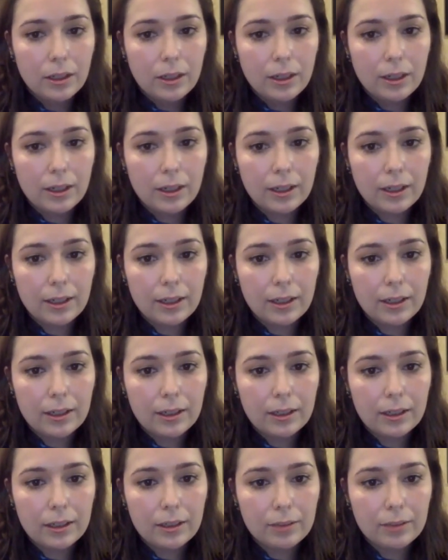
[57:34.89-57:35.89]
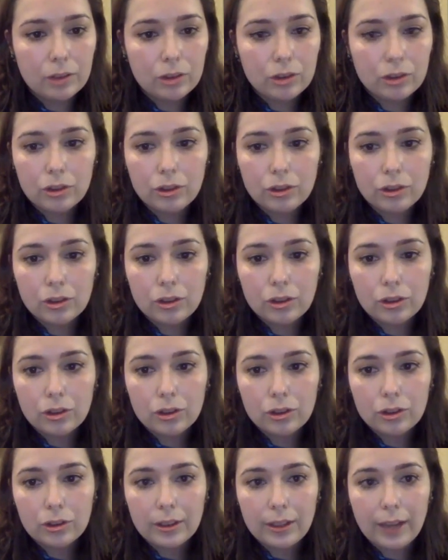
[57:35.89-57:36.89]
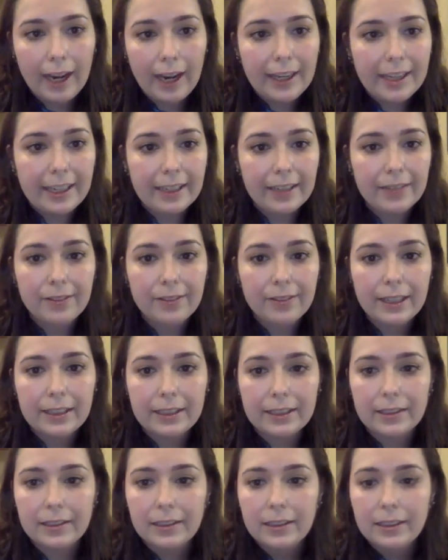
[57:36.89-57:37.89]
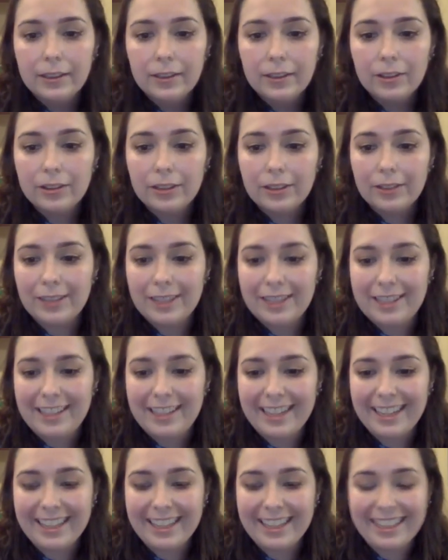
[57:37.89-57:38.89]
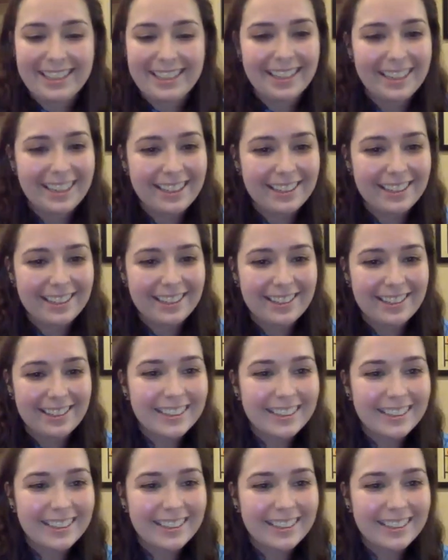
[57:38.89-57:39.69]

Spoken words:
I can't find it. Hold on one second. Did I close it?